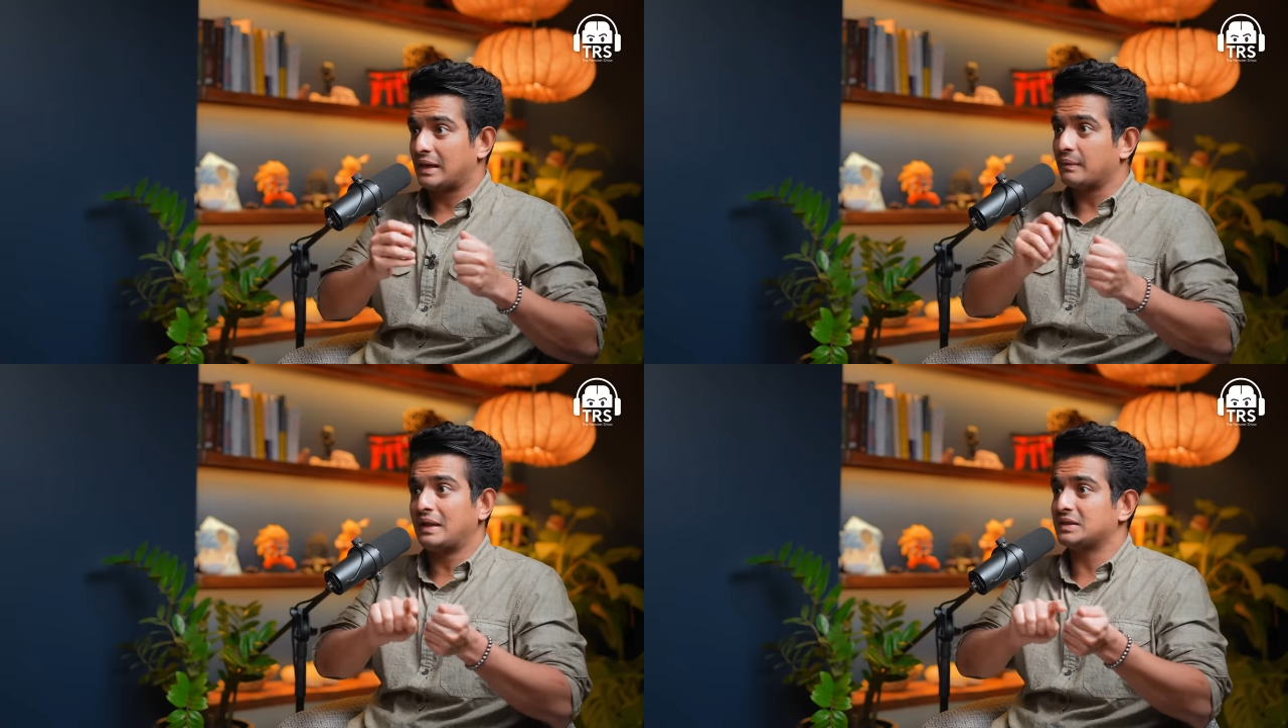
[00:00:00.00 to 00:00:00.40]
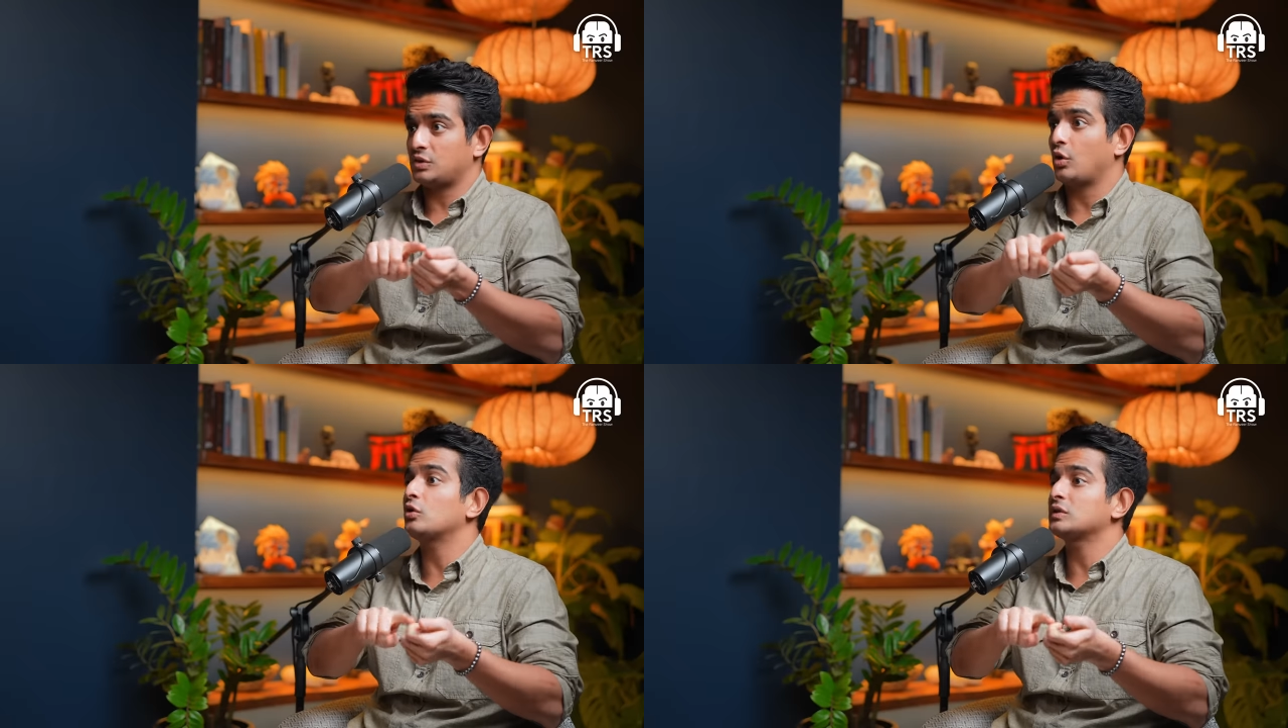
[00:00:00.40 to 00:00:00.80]
And that's
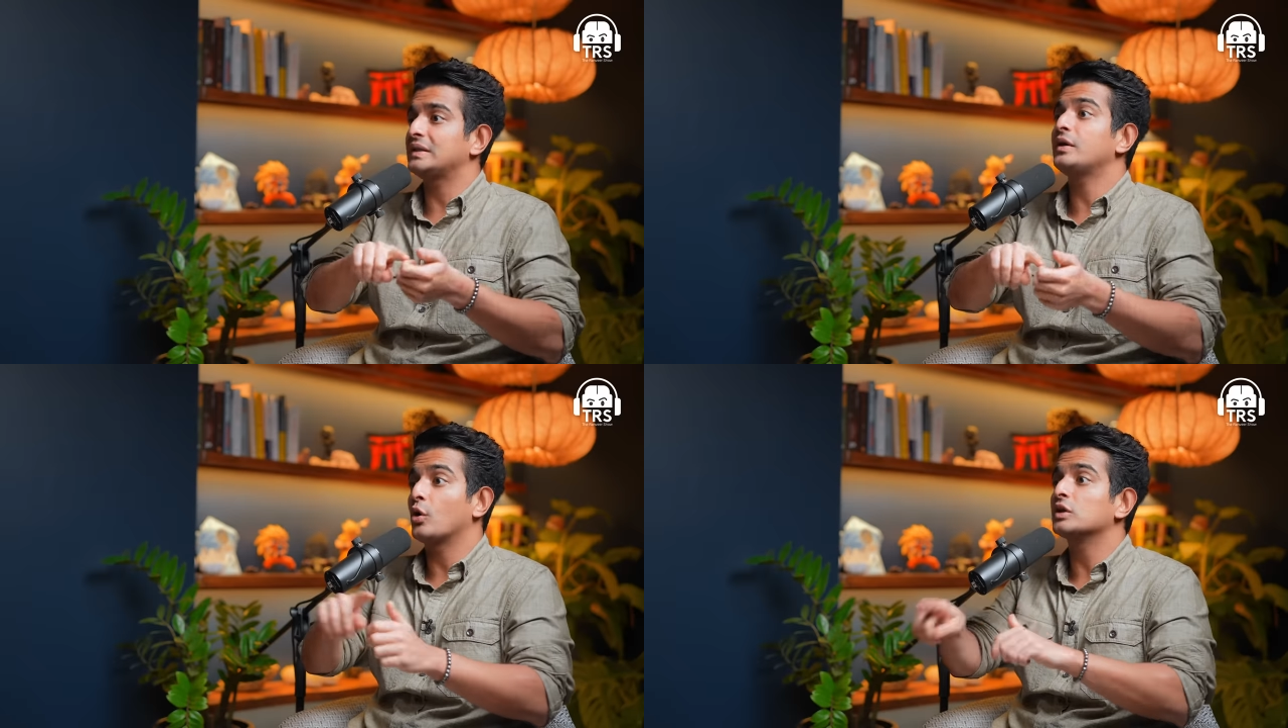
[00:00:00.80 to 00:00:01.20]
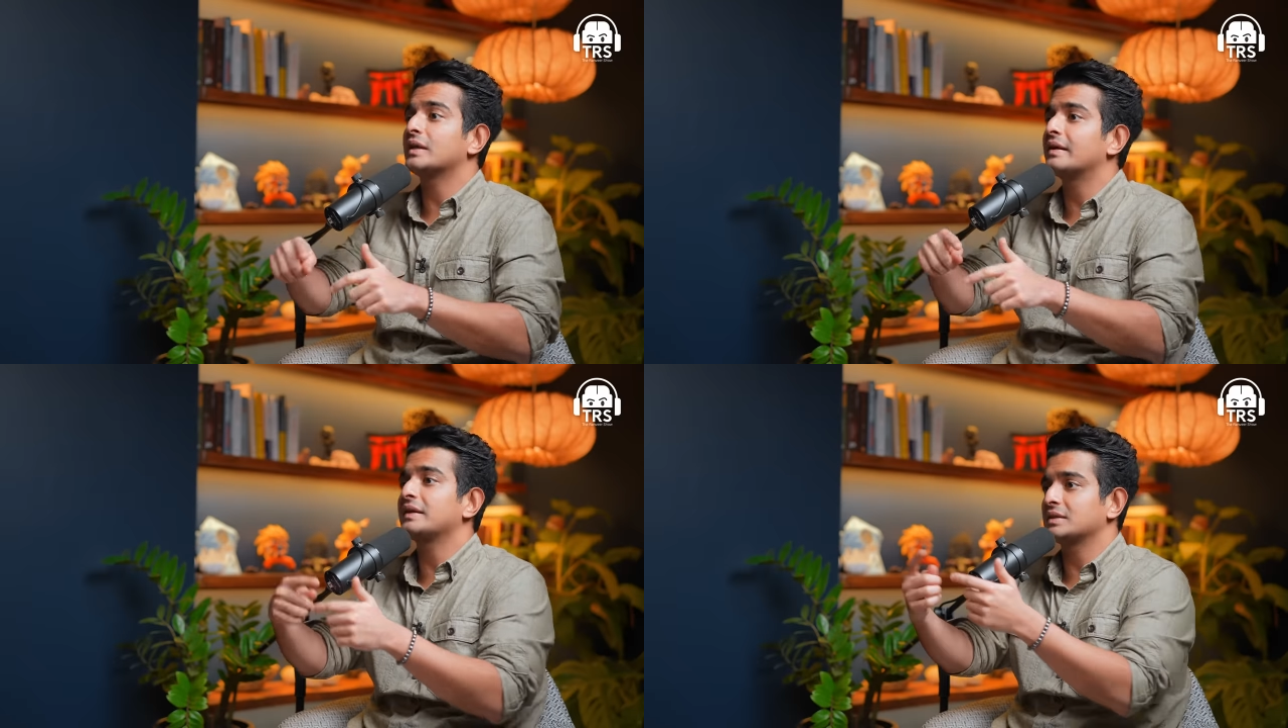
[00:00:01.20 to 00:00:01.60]
not to say that your
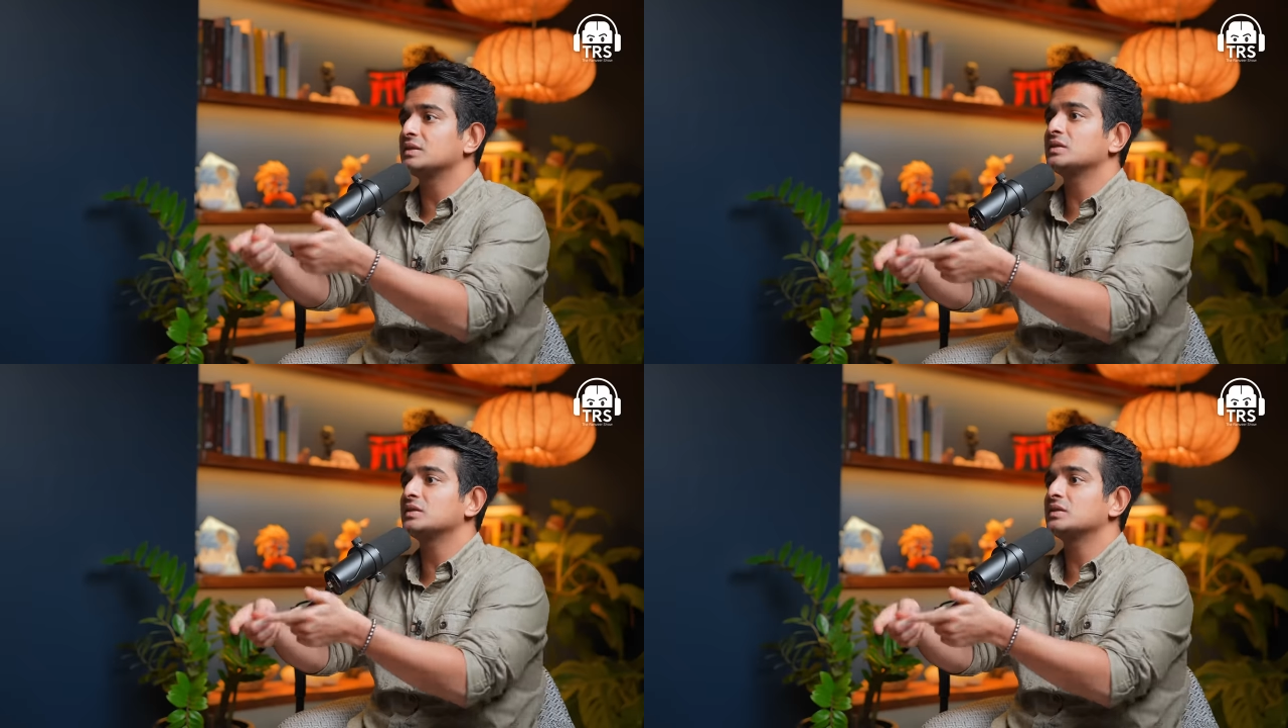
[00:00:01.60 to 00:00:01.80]
generation